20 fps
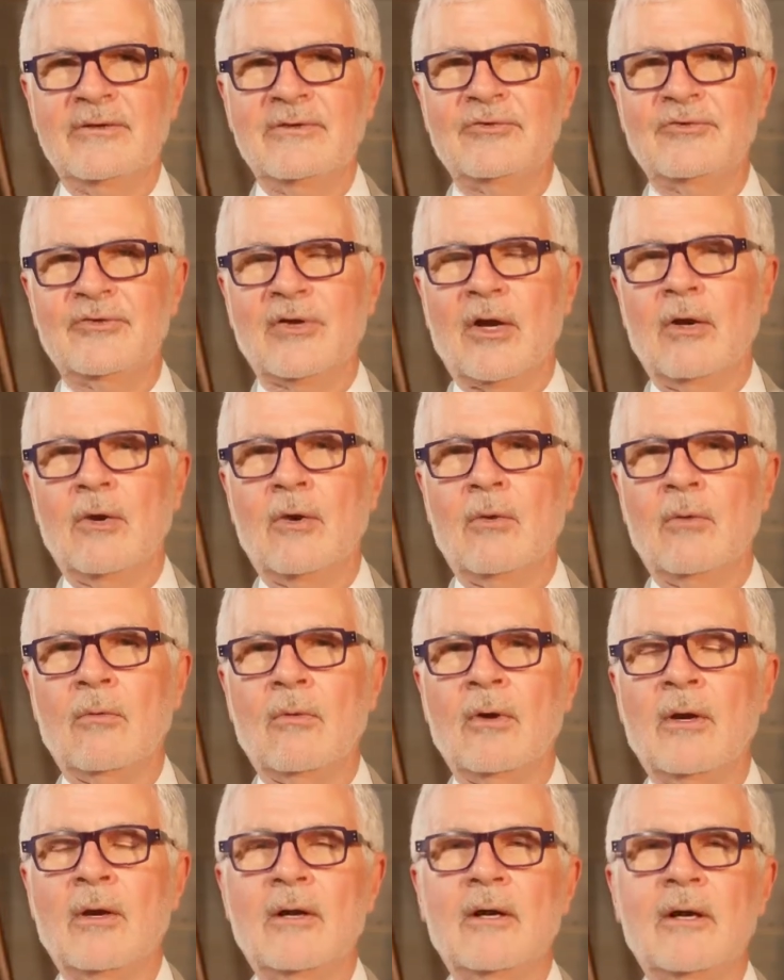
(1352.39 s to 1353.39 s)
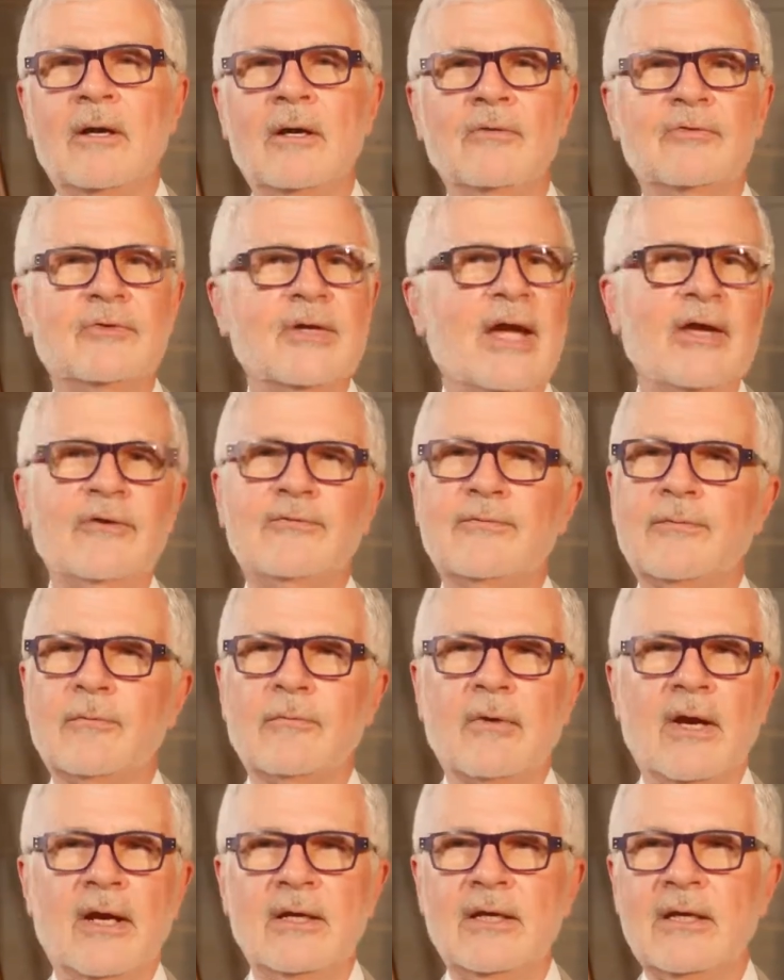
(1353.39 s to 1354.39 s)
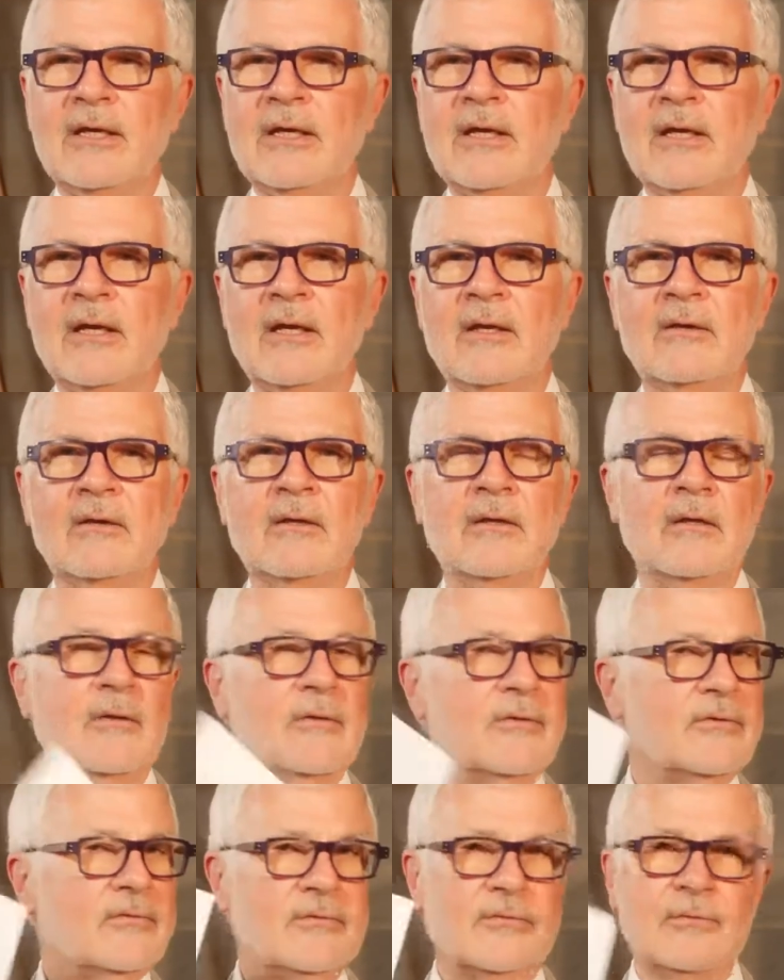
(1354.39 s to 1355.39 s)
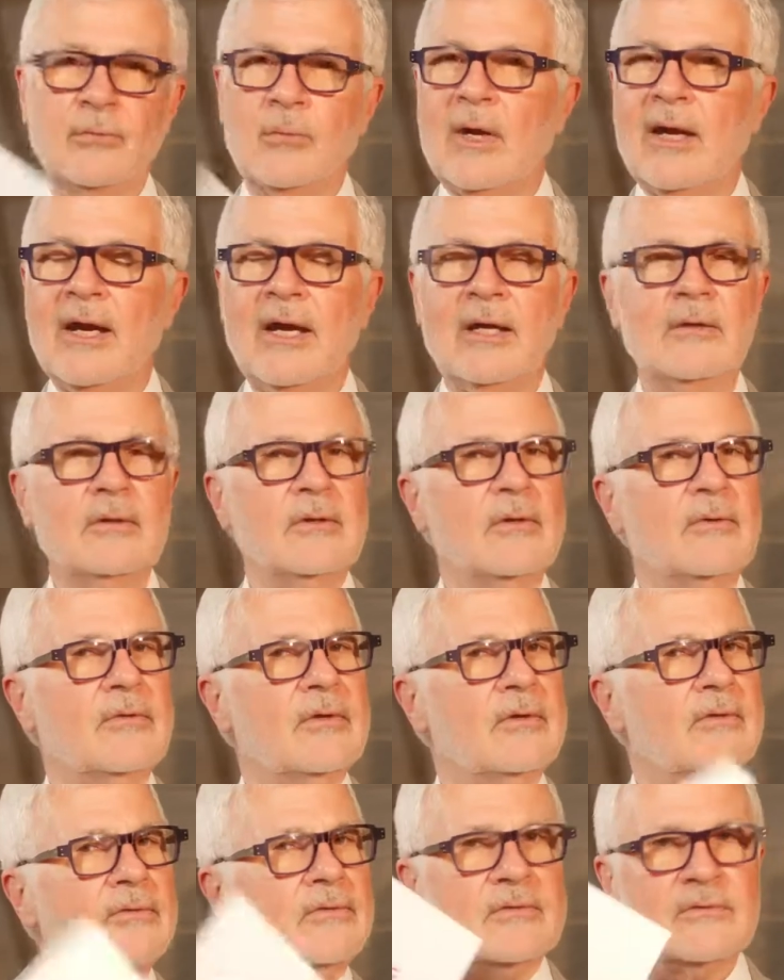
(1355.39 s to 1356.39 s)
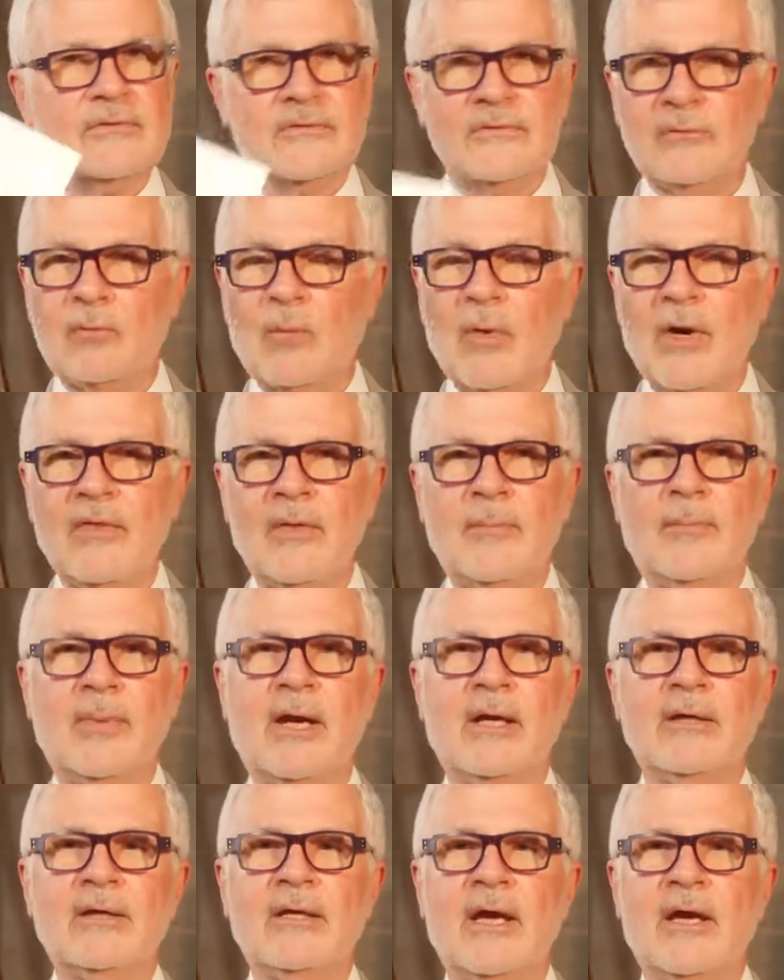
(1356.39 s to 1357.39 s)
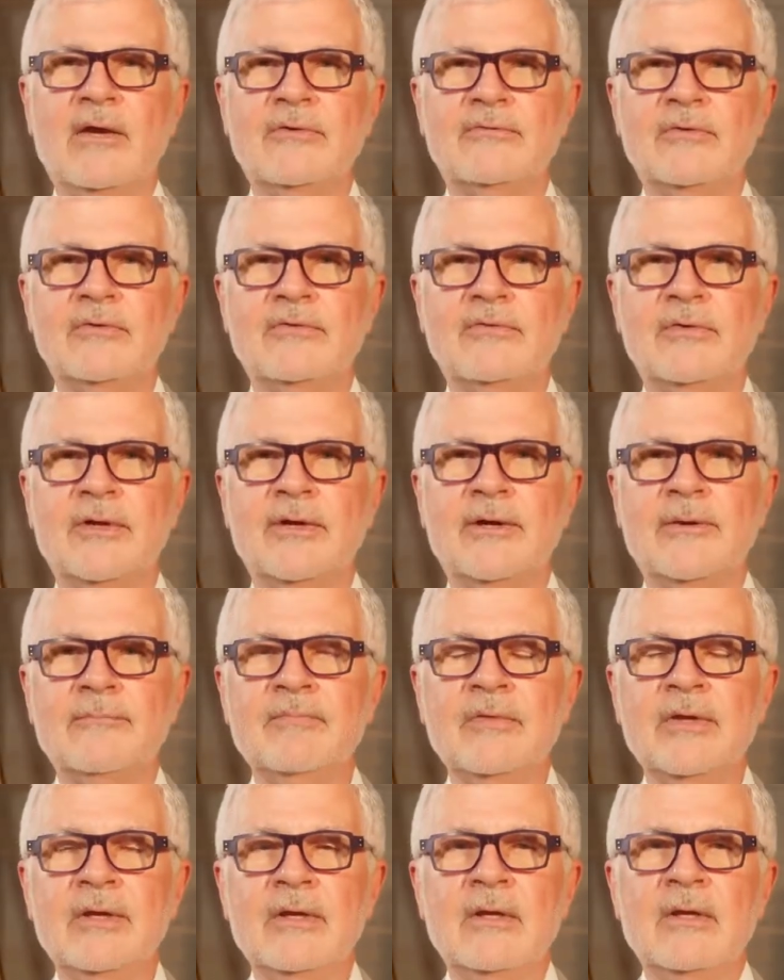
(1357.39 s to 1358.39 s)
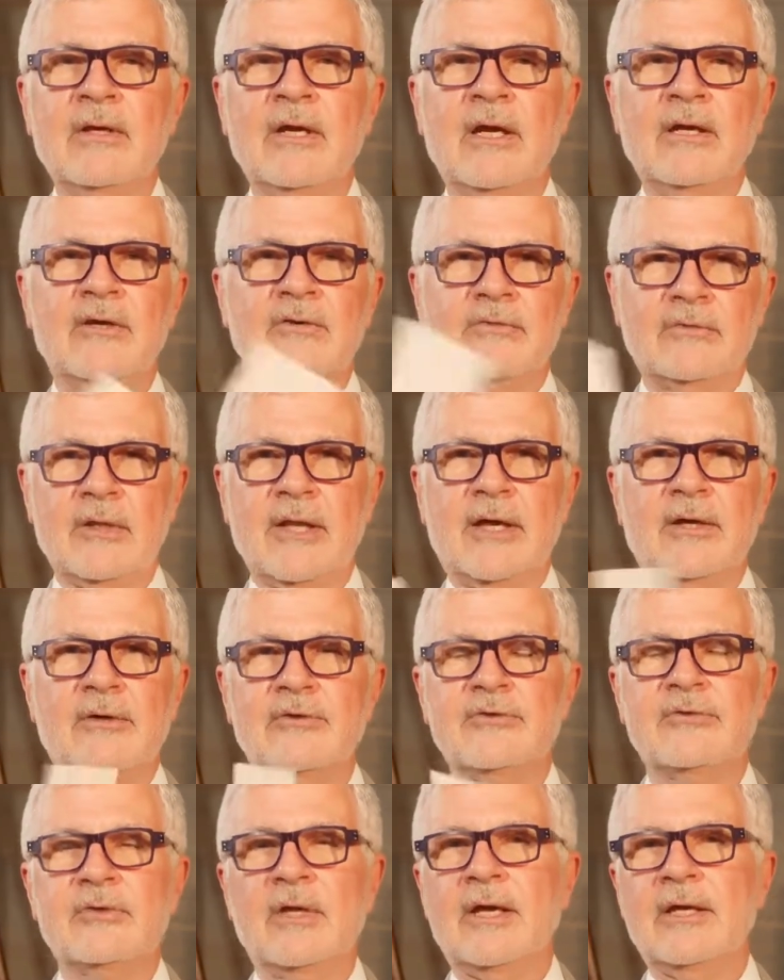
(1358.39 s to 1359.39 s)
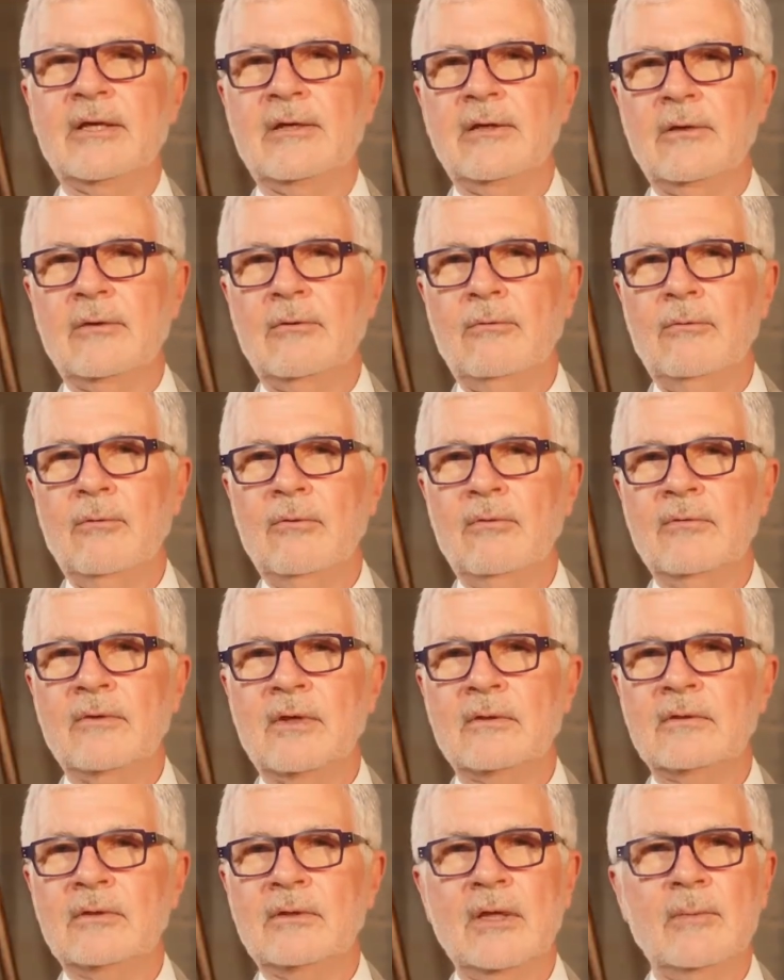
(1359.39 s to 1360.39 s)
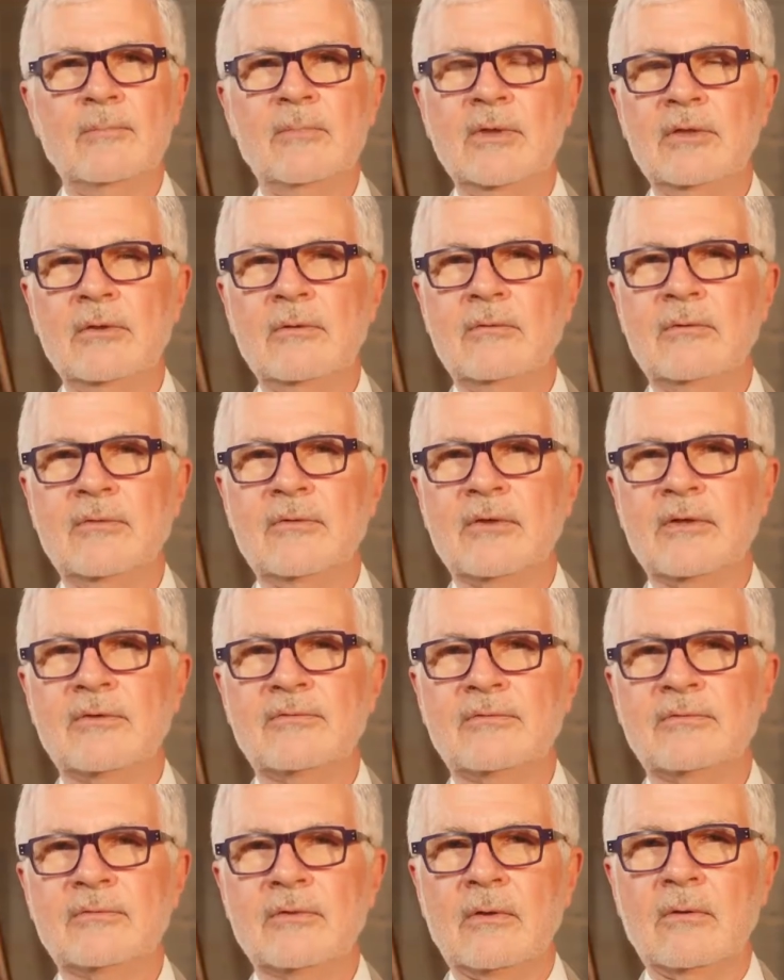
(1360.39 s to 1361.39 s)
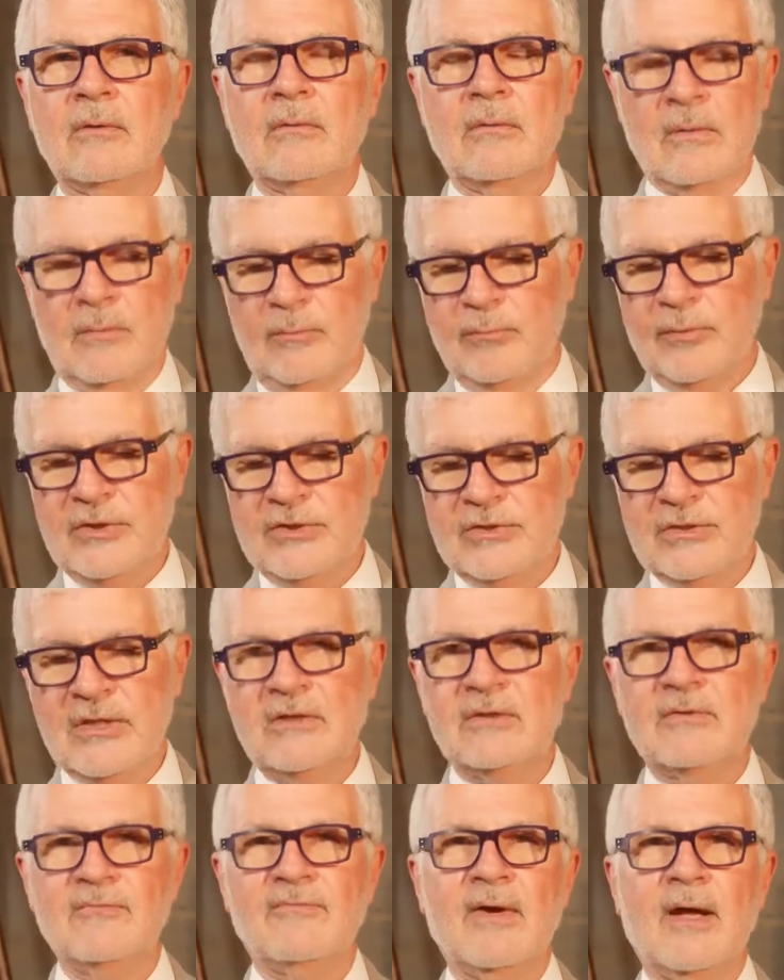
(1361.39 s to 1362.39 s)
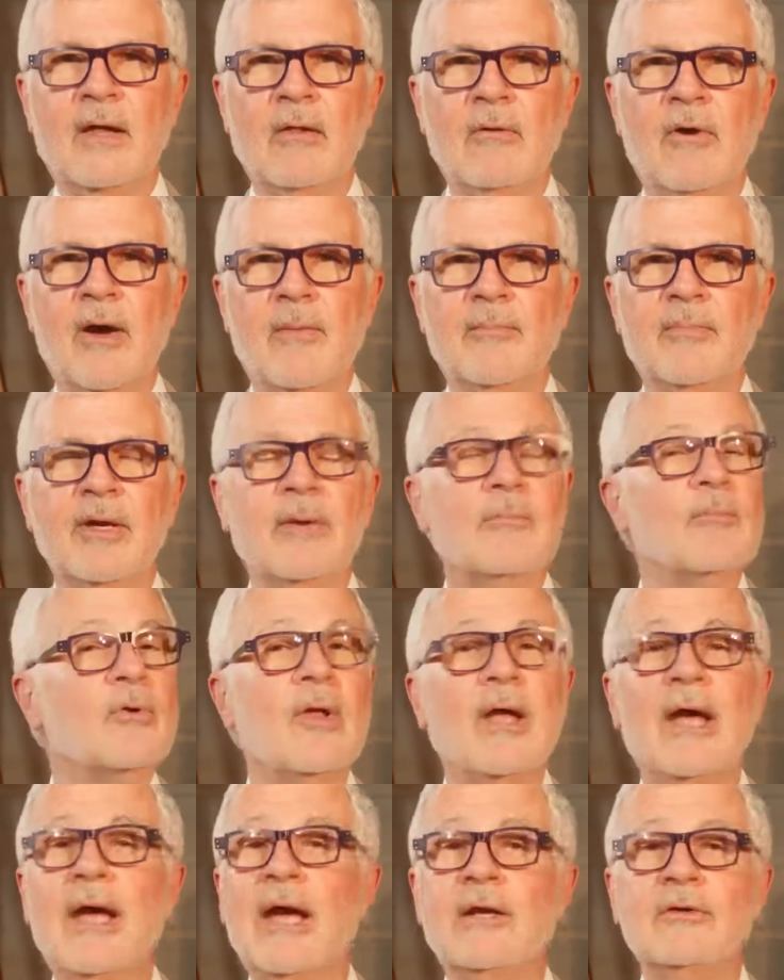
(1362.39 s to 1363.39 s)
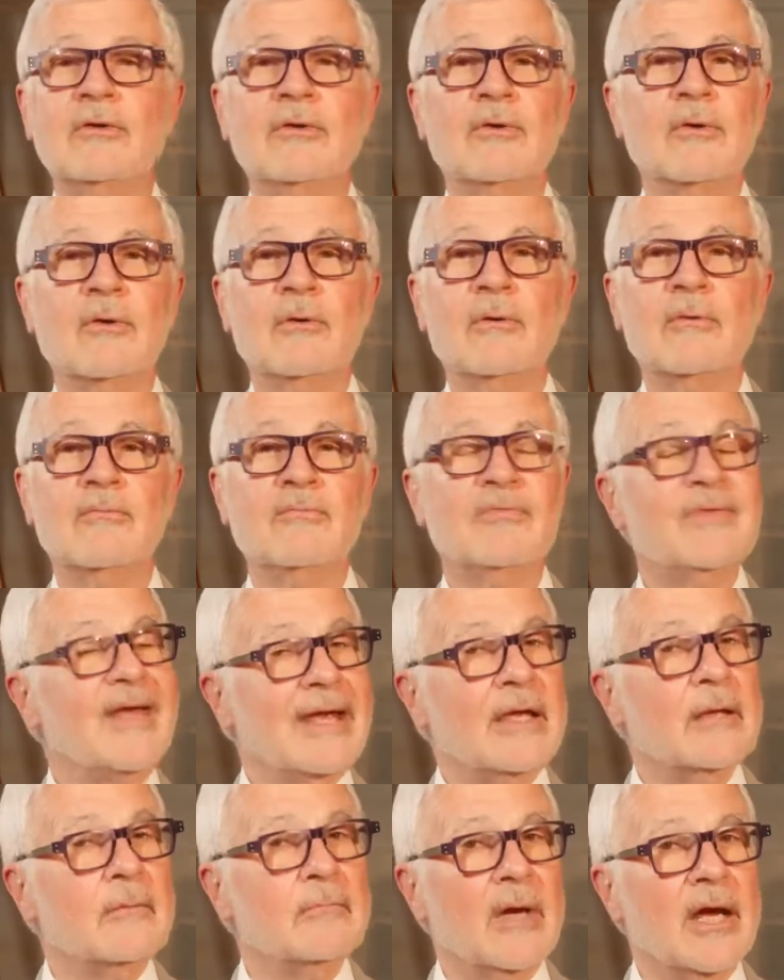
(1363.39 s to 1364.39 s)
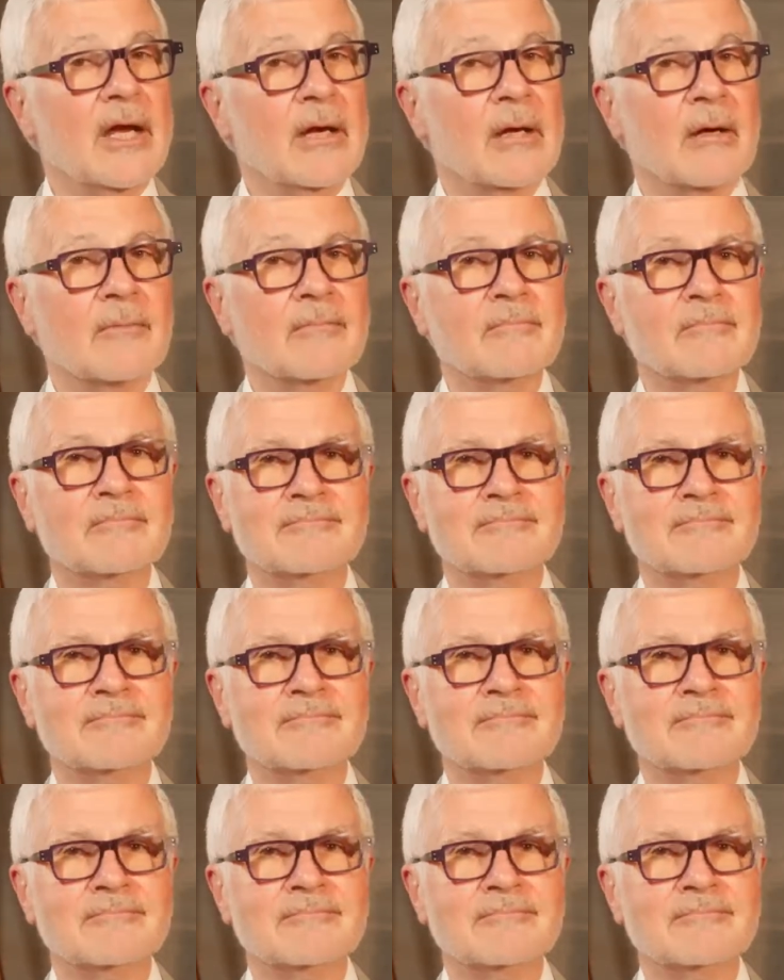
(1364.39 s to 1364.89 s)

So thanks for writing in. This is why I do this. This is why the podcast is here. And it's letters like you that keep me doing this. So appreciate the follow-up, and I'm glad you're thinking better.